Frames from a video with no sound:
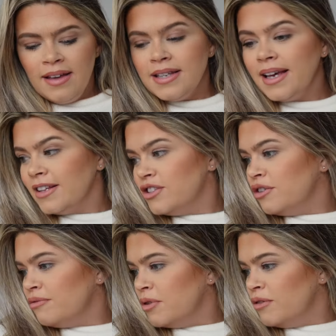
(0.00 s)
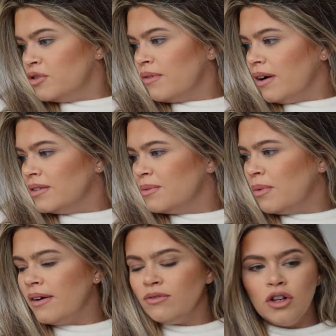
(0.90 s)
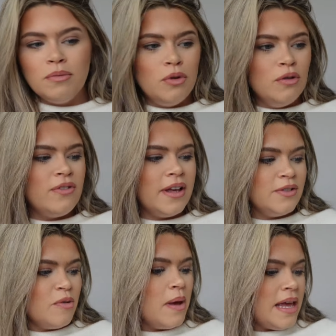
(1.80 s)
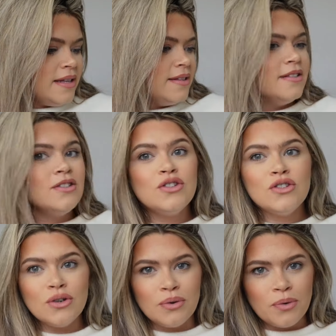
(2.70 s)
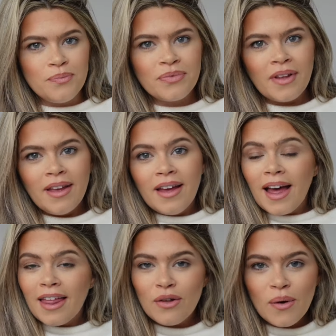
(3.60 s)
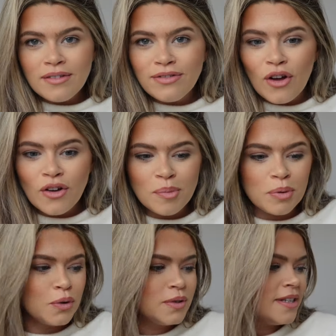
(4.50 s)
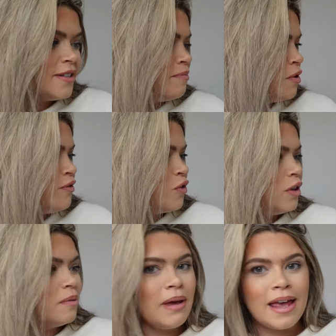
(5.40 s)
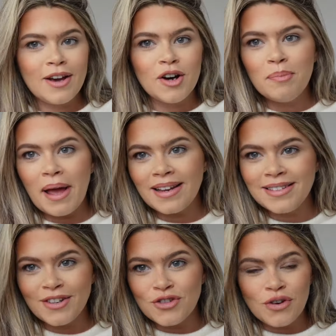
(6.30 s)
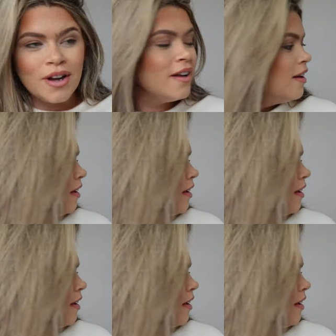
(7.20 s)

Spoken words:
to get stuff moved around and we haven't gotta move things for painting. So I thought I'd vlog the process of moving all the makeup, etc.